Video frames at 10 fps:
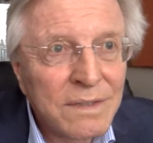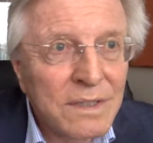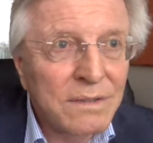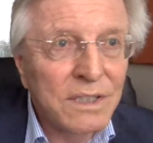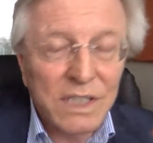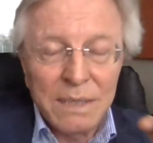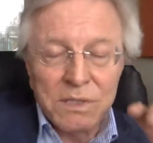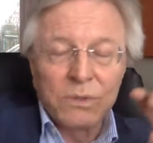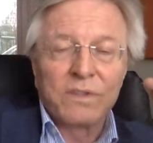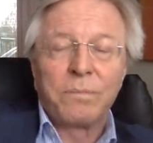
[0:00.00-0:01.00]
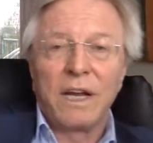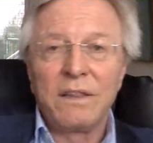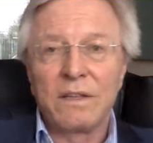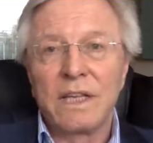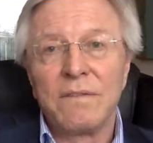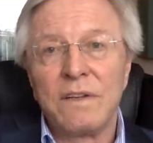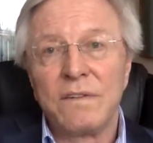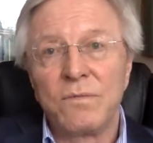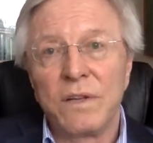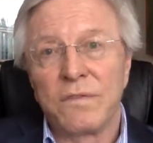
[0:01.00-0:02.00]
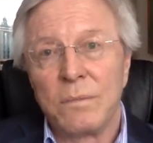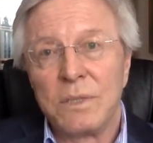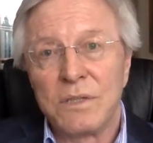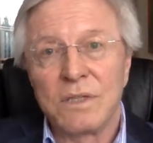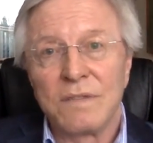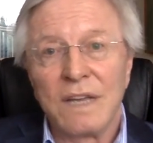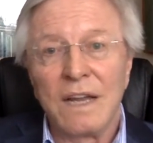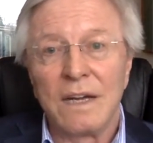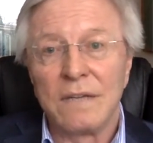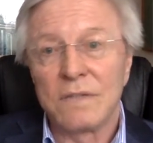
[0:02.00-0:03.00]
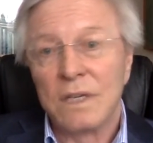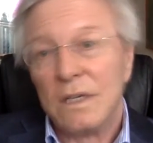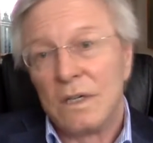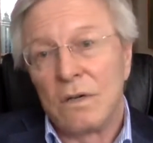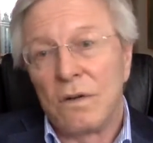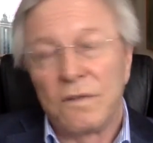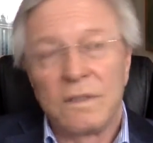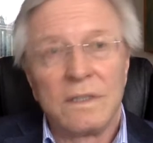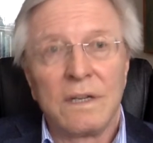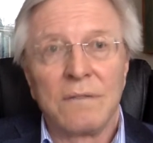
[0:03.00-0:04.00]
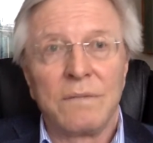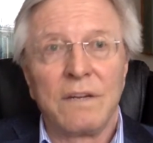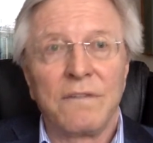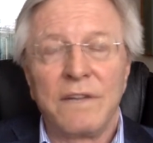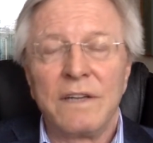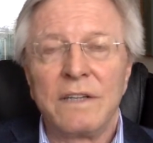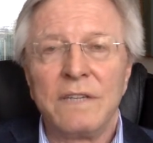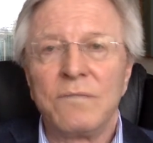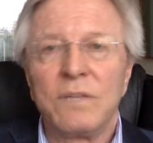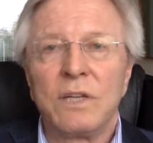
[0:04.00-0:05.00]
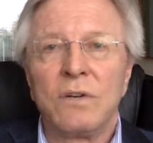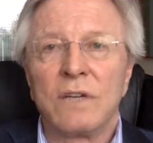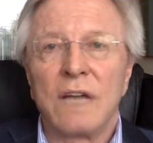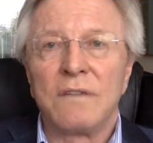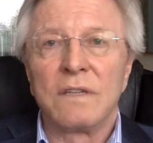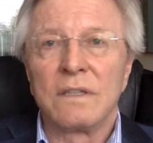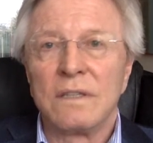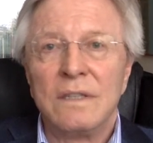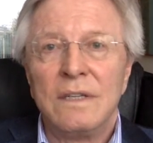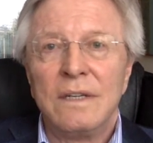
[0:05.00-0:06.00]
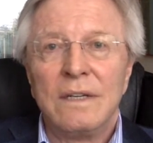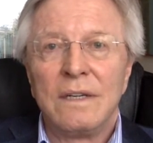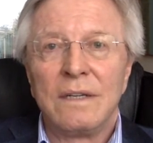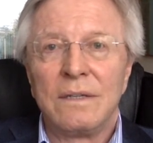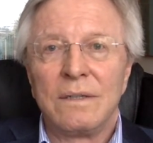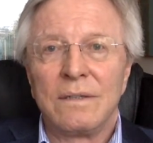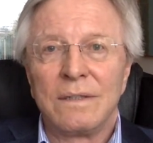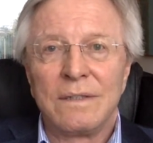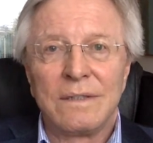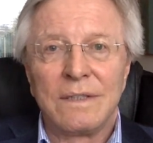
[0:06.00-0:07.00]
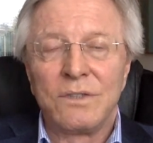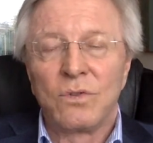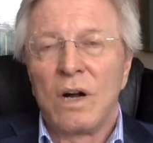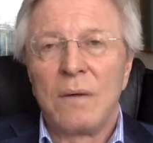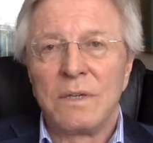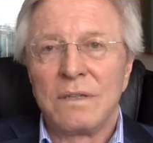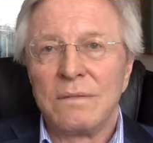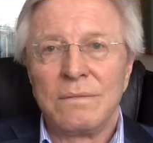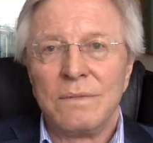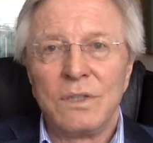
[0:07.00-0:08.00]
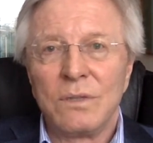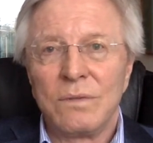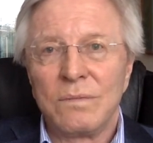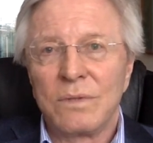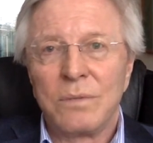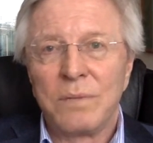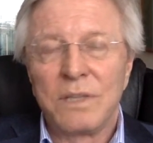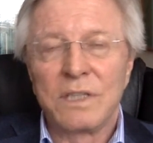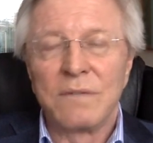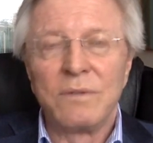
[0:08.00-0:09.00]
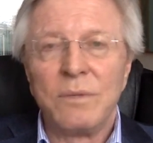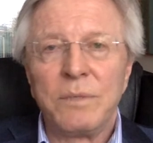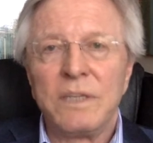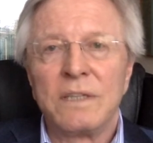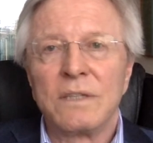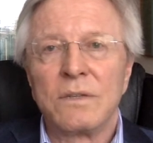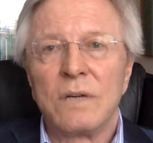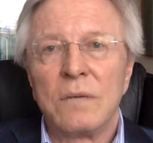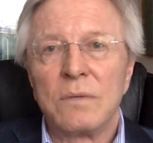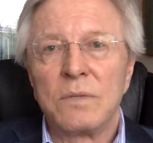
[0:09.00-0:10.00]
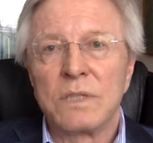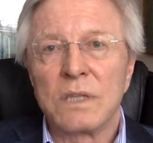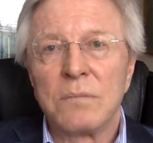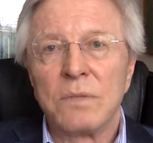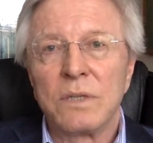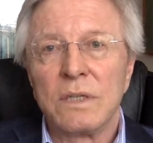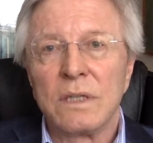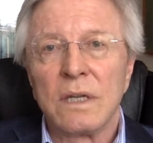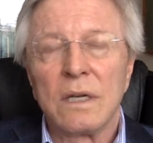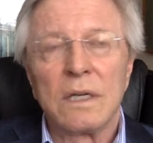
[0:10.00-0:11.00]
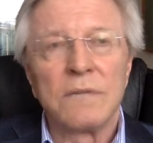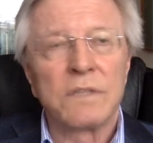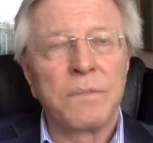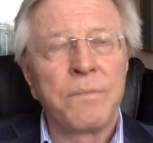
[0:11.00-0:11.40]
the same sort of pain that they've lived with for most of their lives. Often they'll feel it even when they're not having a drama, compulsively repeating a drama with somebody in their lives.